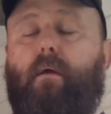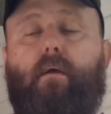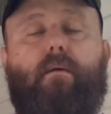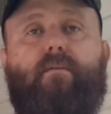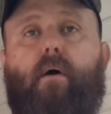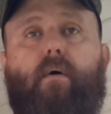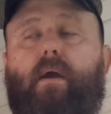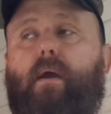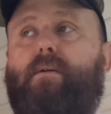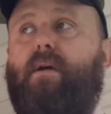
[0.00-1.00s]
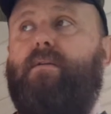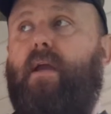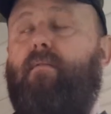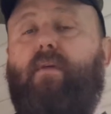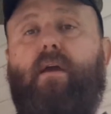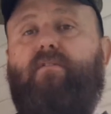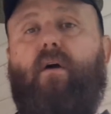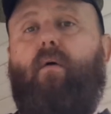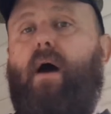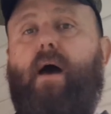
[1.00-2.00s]
So it just, everything's
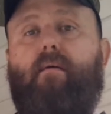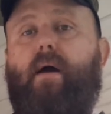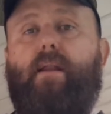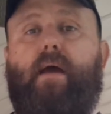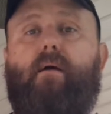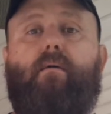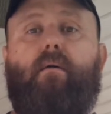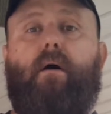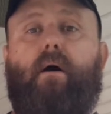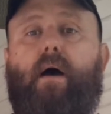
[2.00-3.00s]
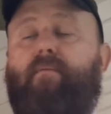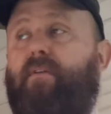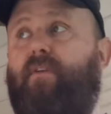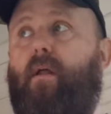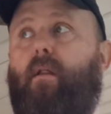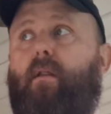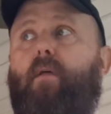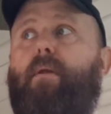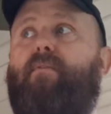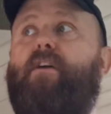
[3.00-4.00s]
so high right now. I've been selling a
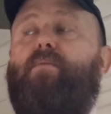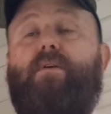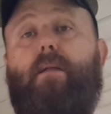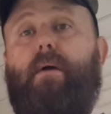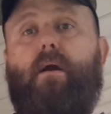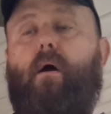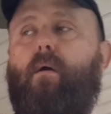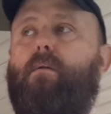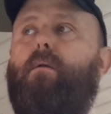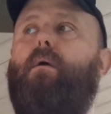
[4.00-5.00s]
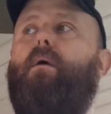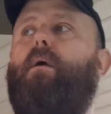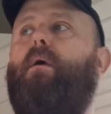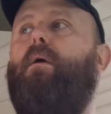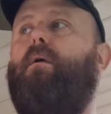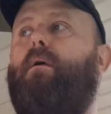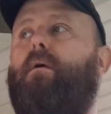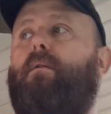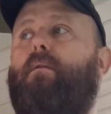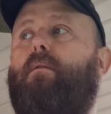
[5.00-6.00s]
little bit of vegetables out of my garden.
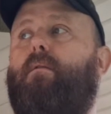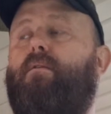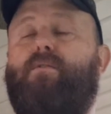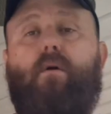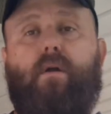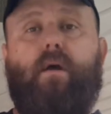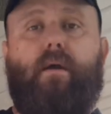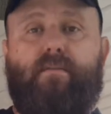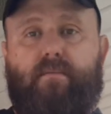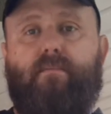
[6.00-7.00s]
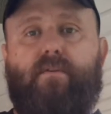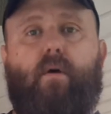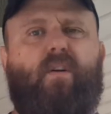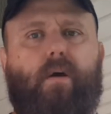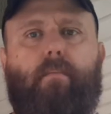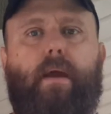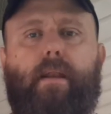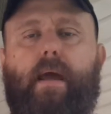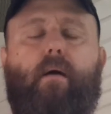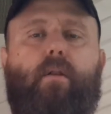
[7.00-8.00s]
It's starting to come in
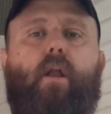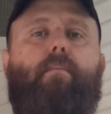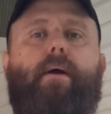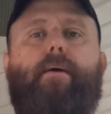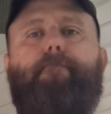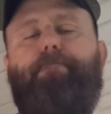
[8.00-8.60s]
now a little bit.